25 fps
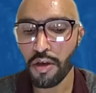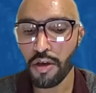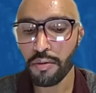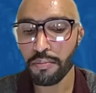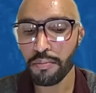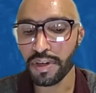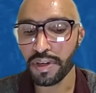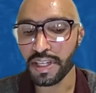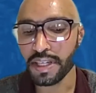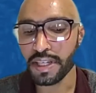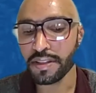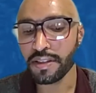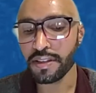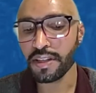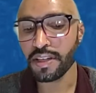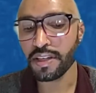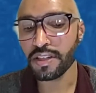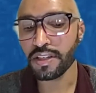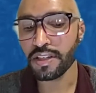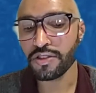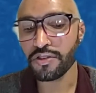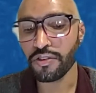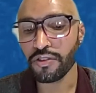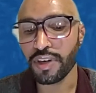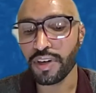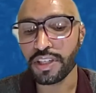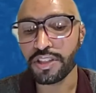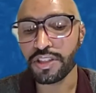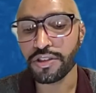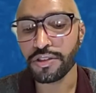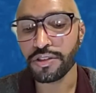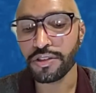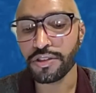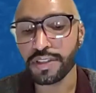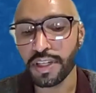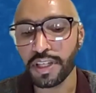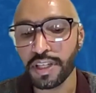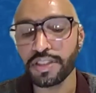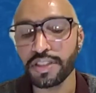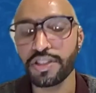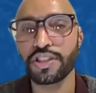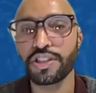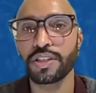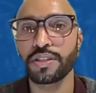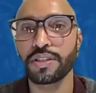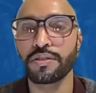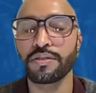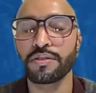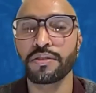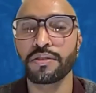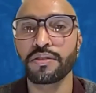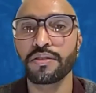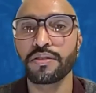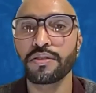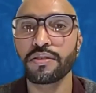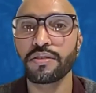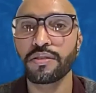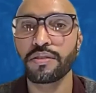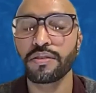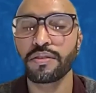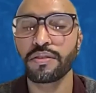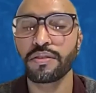But in these racial tensions,